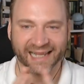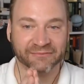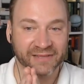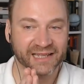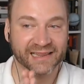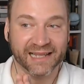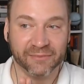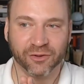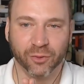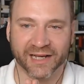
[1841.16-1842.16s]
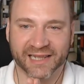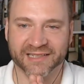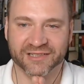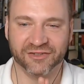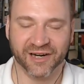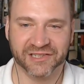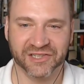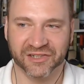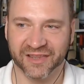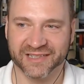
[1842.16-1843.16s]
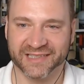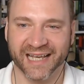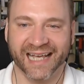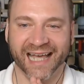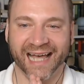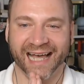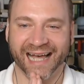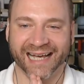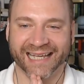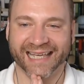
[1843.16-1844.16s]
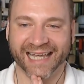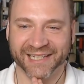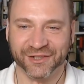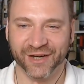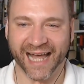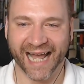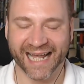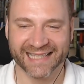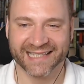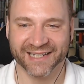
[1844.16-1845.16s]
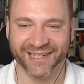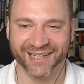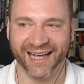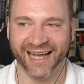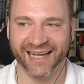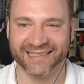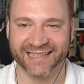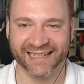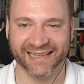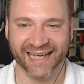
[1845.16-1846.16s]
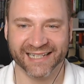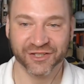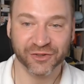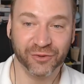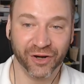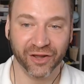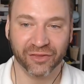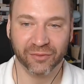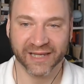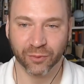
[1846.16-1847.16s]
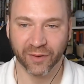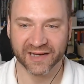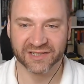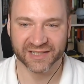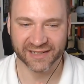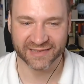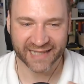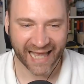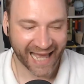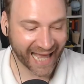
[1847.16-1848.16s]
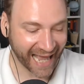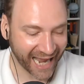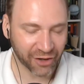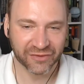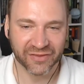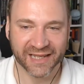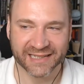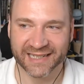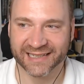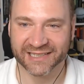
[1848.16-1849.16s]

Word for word: let, me, let me quickly structure this. Uh, can you answer us in like two or three questions? How did,